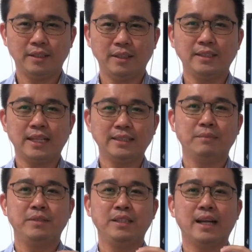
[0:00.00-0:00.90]
Is there
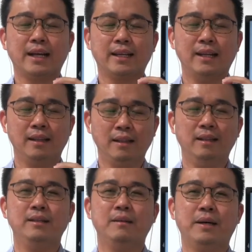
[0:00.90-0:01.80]
something that I can
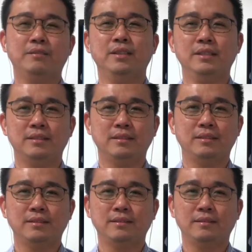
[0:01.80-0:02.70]
learn about this?
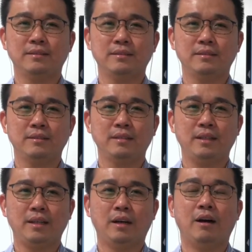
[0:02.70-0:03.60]

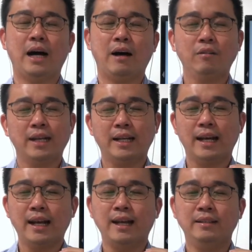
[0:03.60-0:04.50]
Or how can
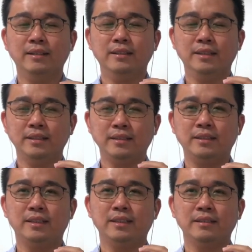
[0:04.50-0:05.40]
I handle this
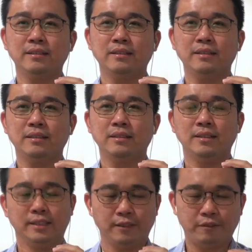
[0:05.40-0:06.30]
thing
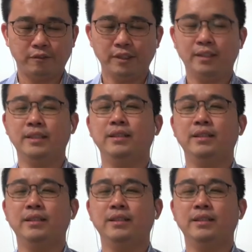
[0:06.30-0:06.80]
differently?